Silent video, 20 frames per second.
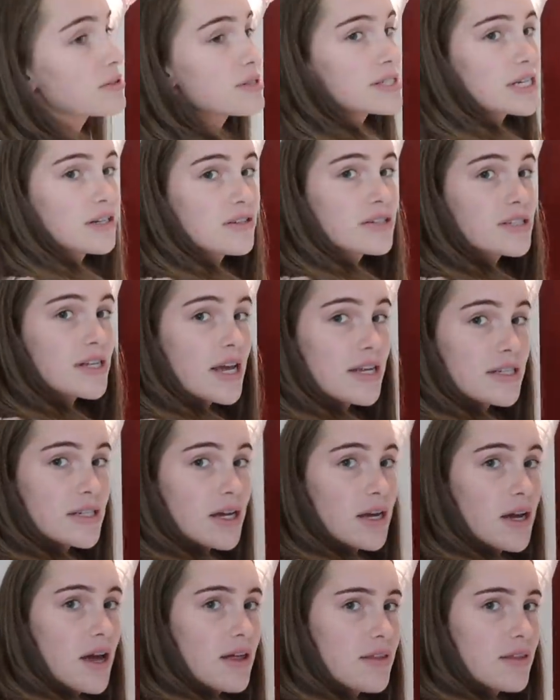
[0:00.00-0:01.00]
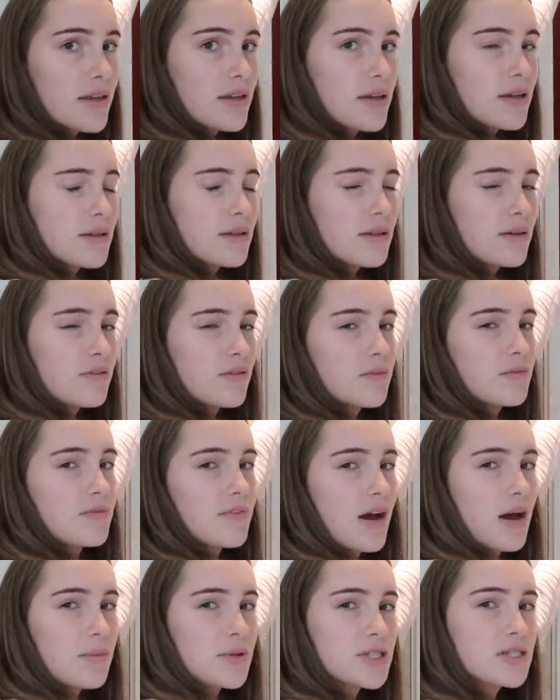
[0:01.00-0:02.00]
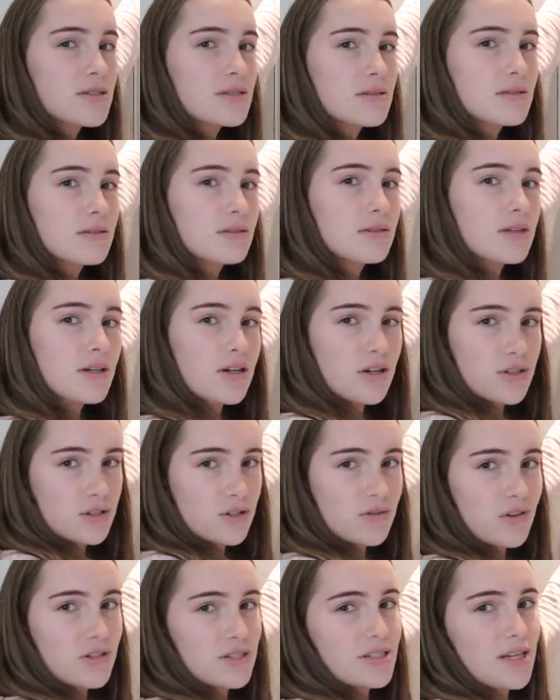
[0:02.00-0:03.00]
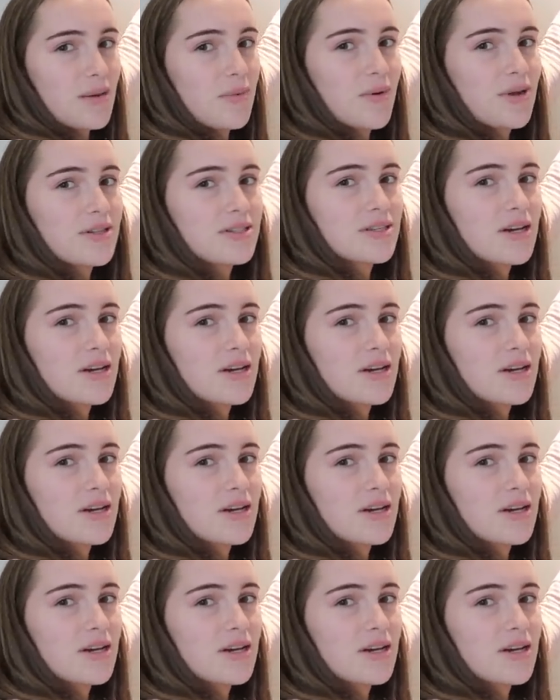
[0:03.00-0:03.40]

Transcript: in Secret Santa. I think they're from Farmers. Because you've got the same ones,